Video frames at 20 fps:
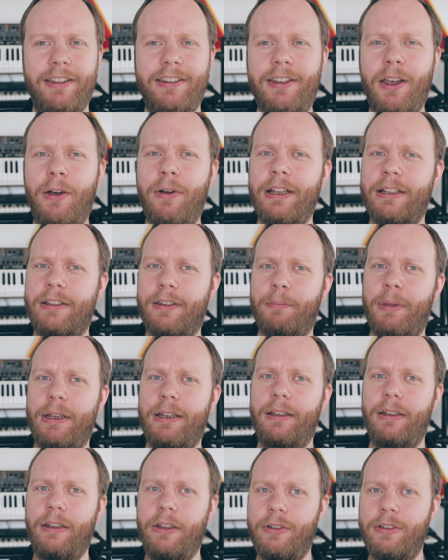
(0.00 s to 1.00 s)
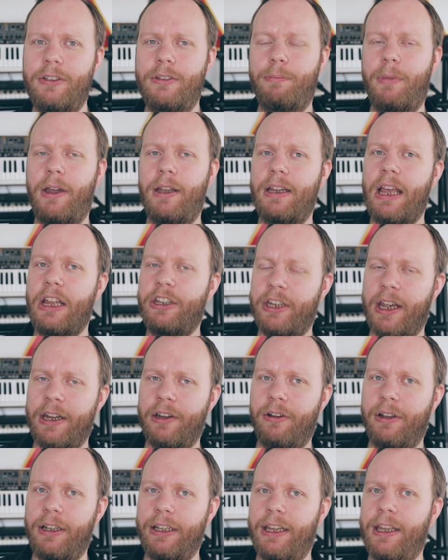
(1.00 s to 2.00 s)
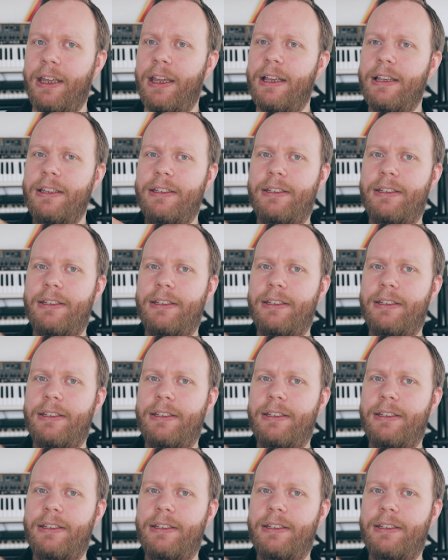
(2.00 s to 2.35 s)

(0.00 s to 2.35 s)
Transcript: So it's a bit loose, but generally